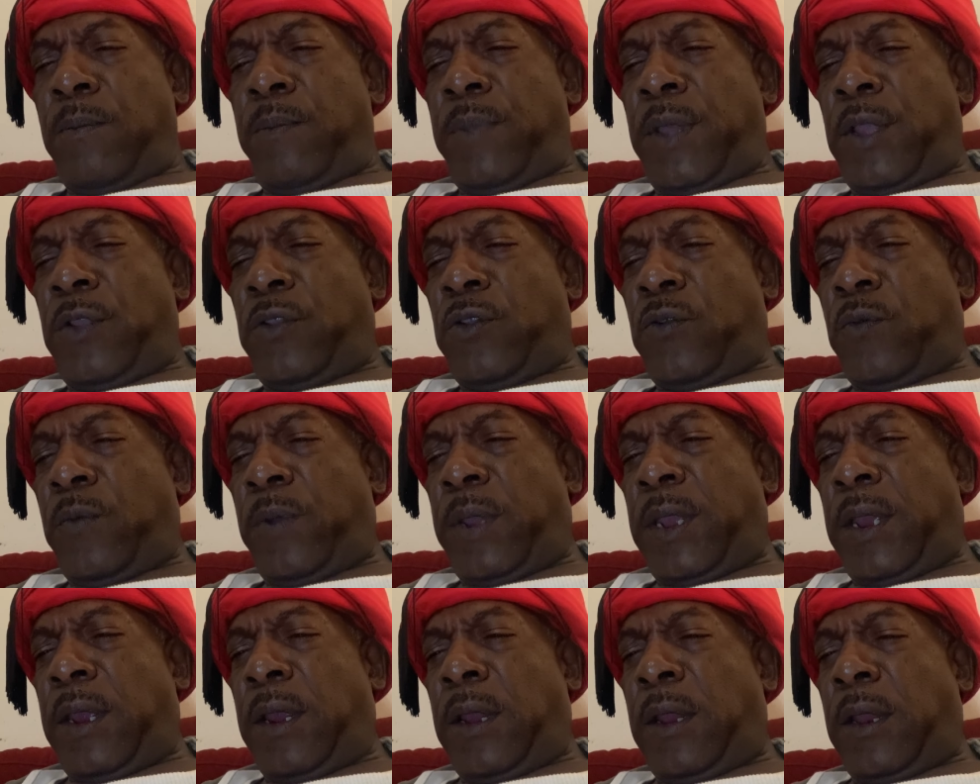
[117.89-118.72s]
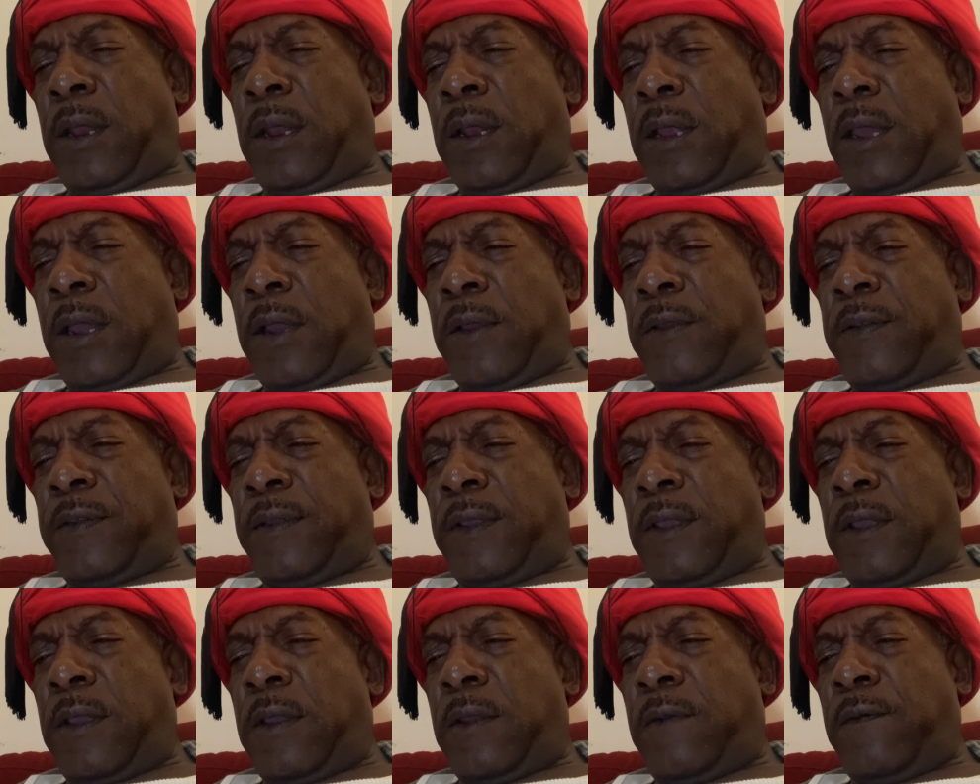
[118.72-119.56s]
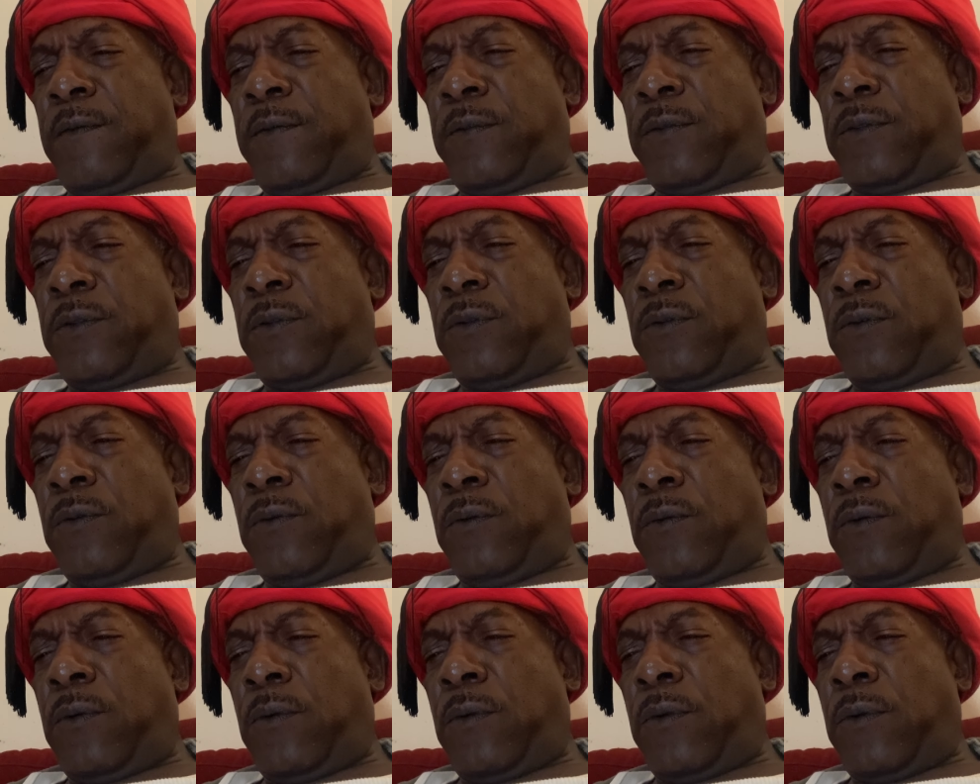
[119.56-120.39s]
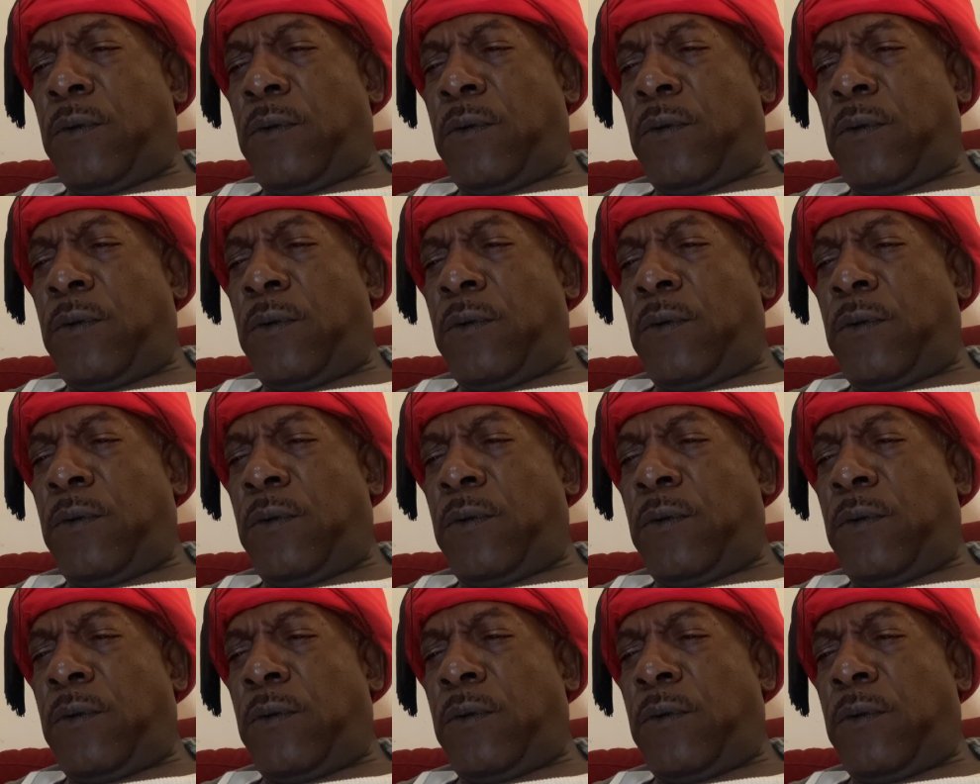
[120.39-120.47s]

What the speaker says: between ourselves to